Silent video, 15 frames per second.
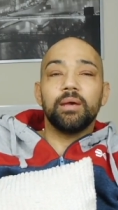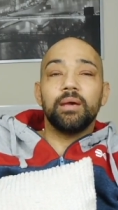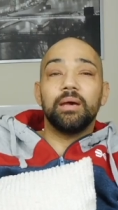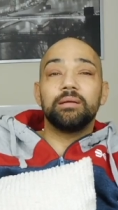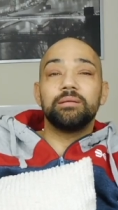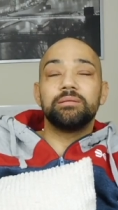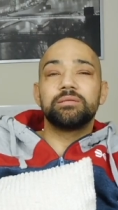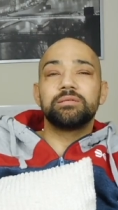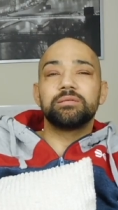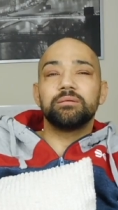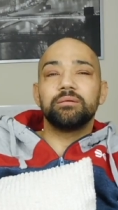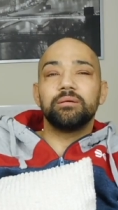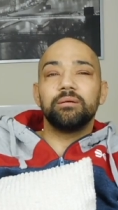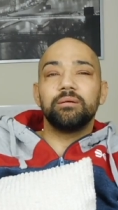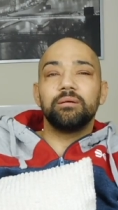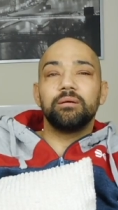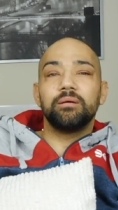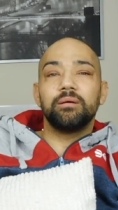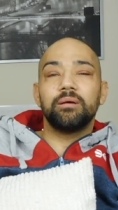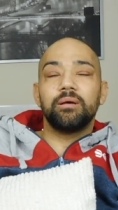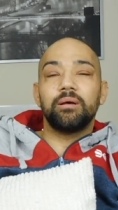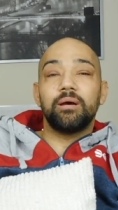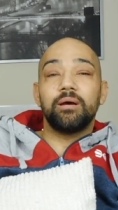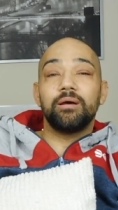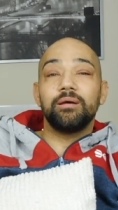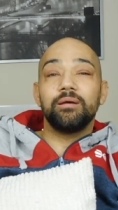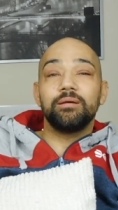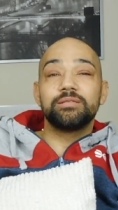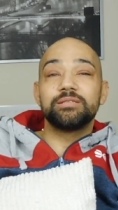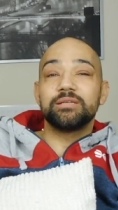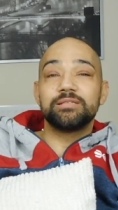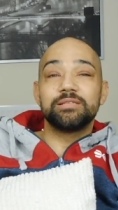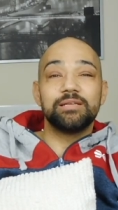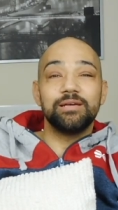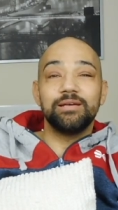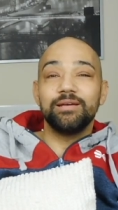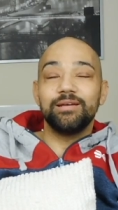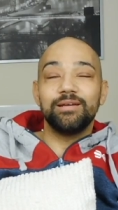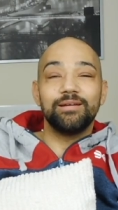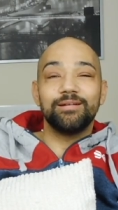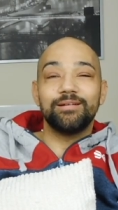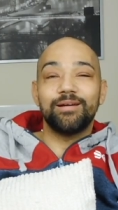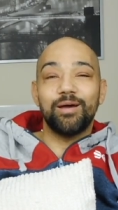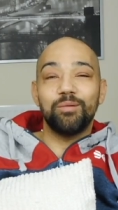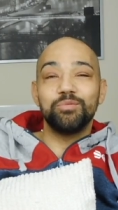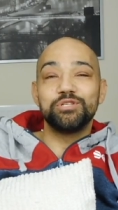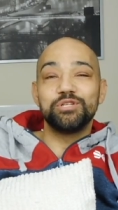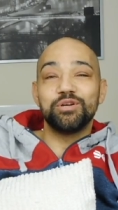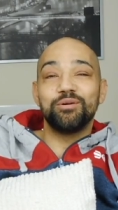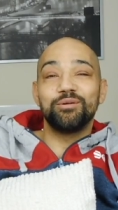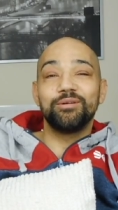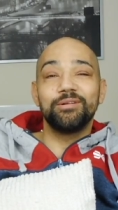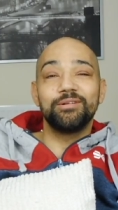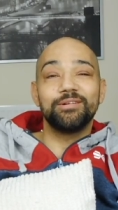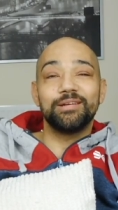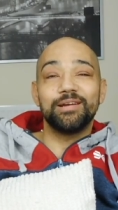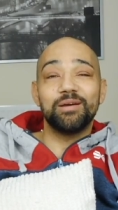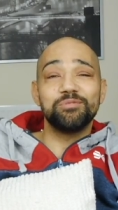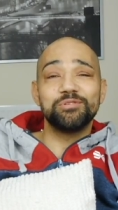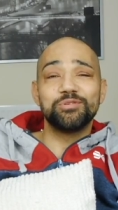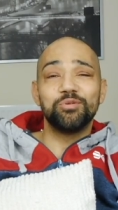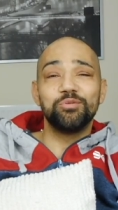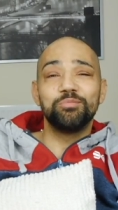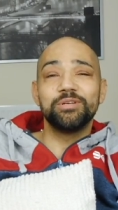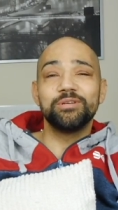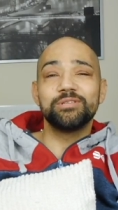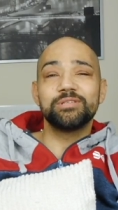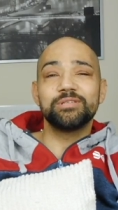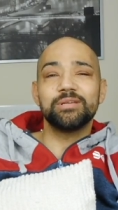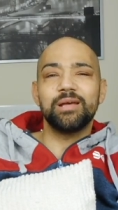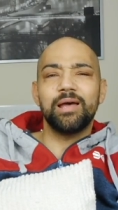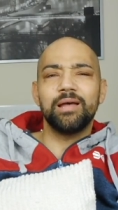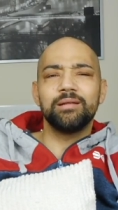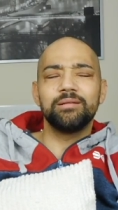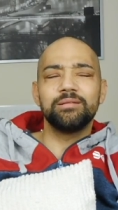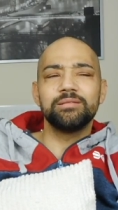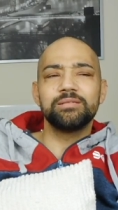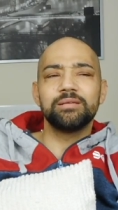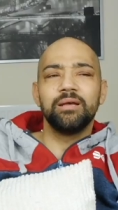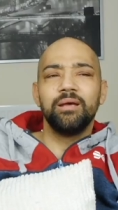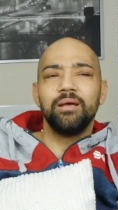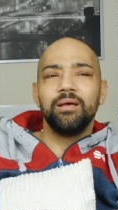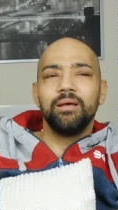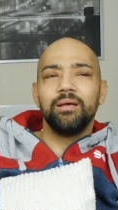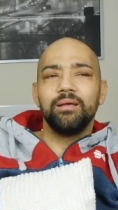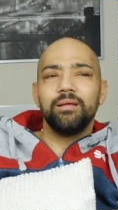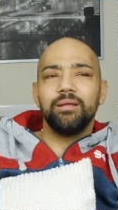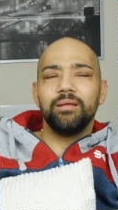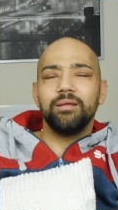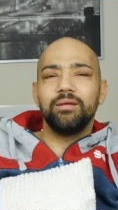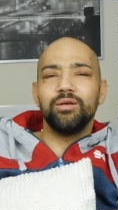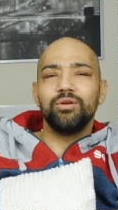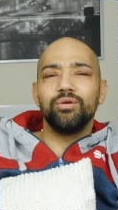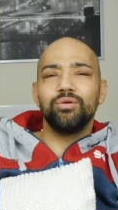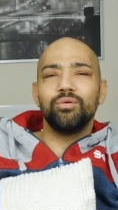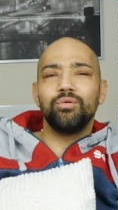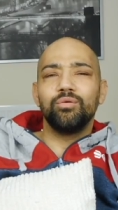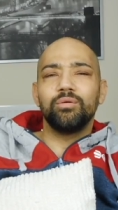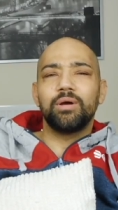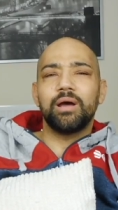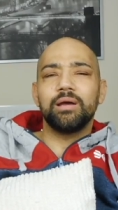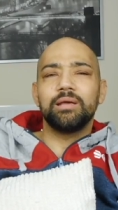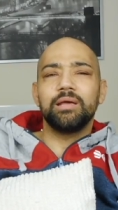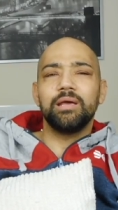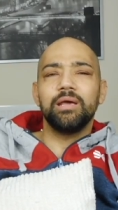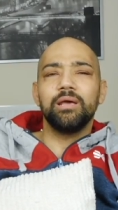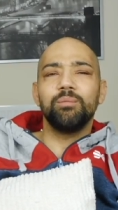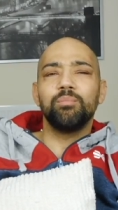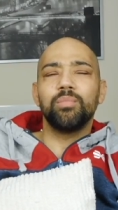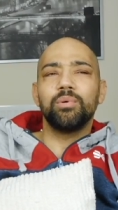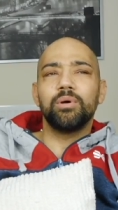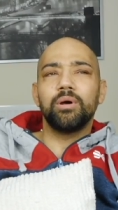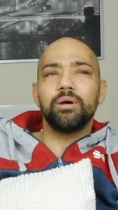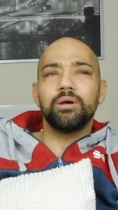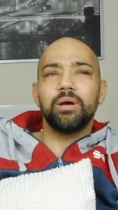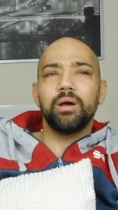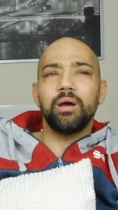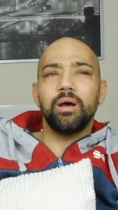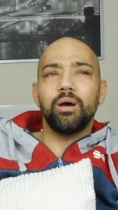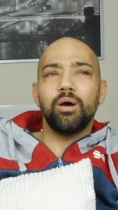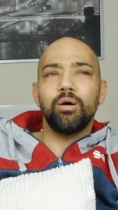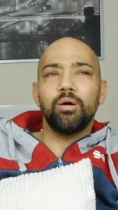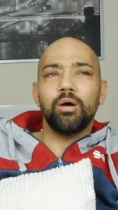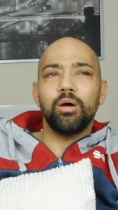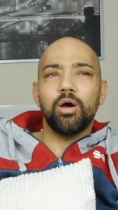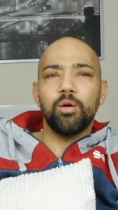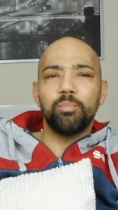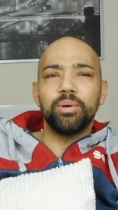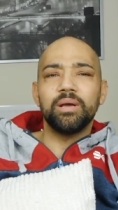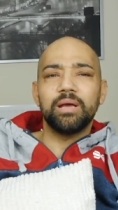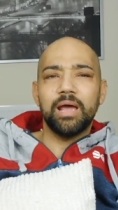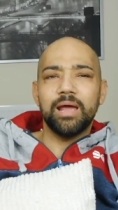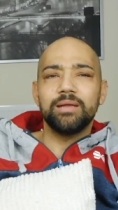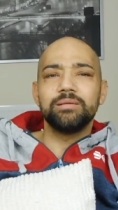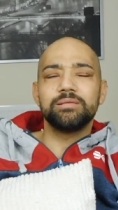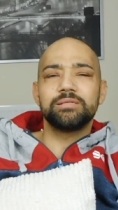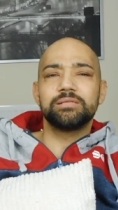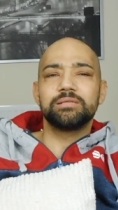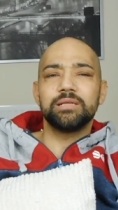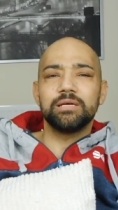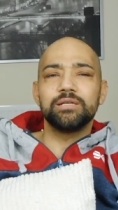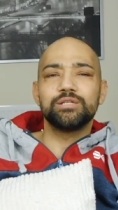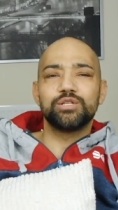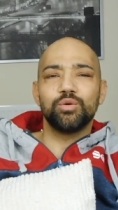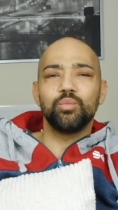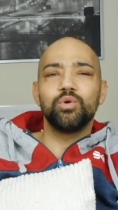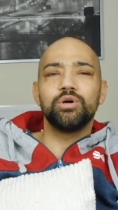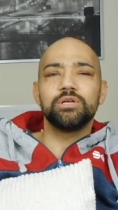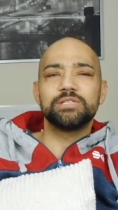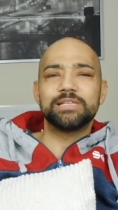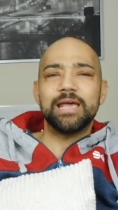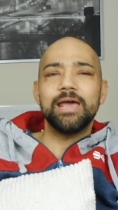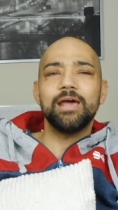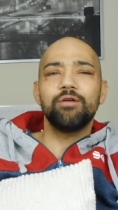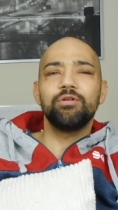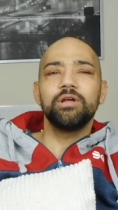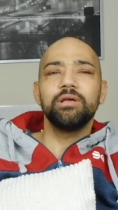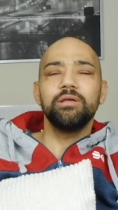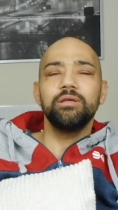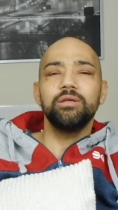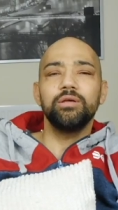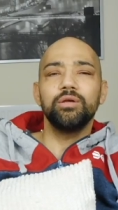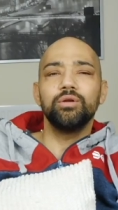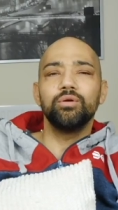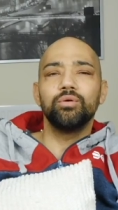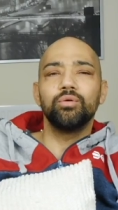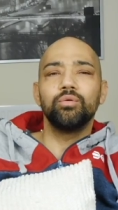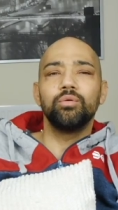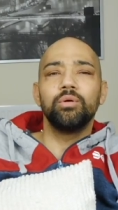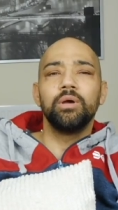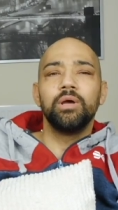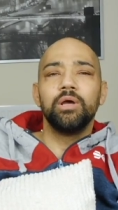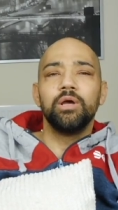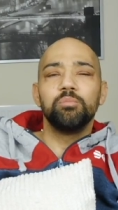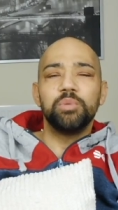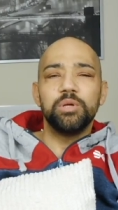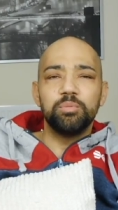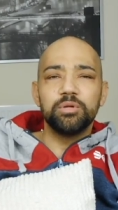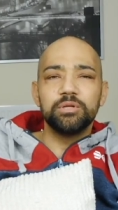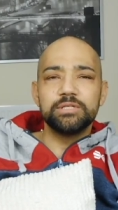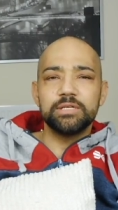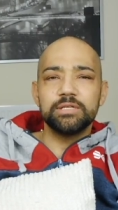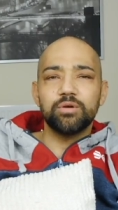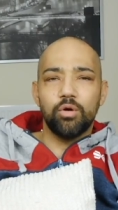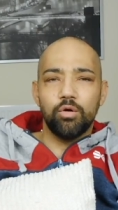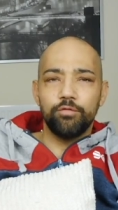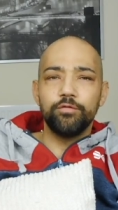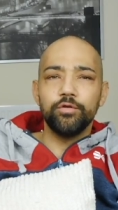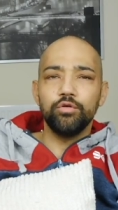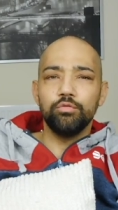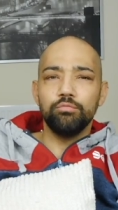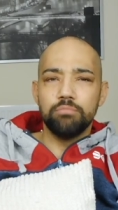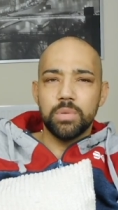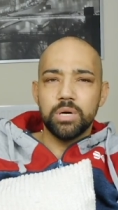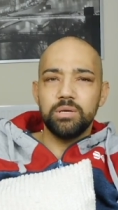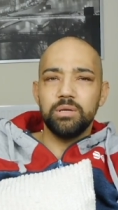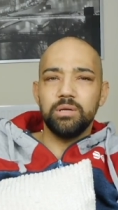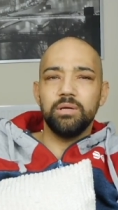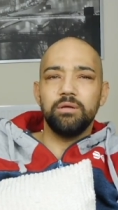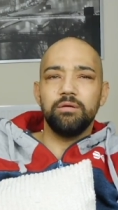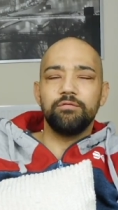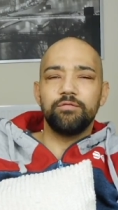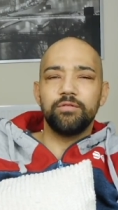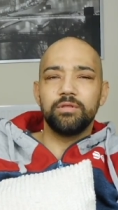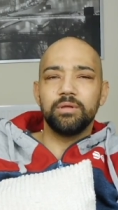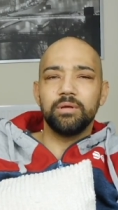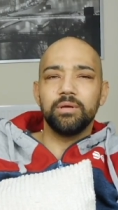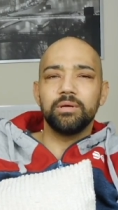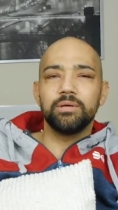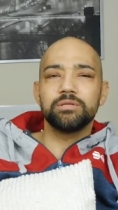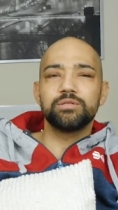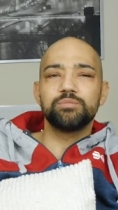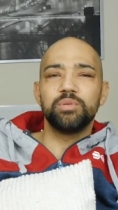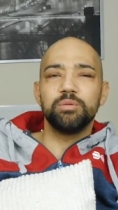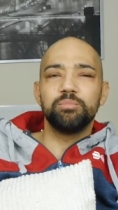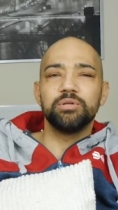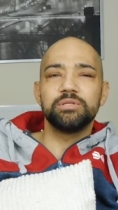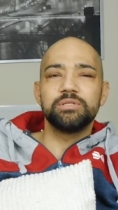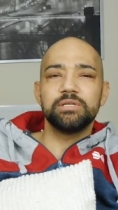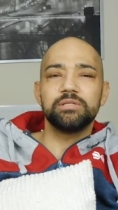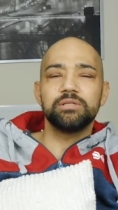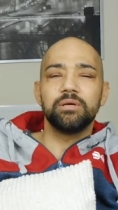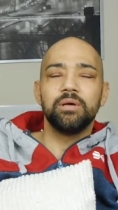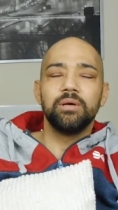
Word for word: and as I say, I was young and I was homeless, and you know, I came up against things that were scary. You know, people did offer you money for things, people did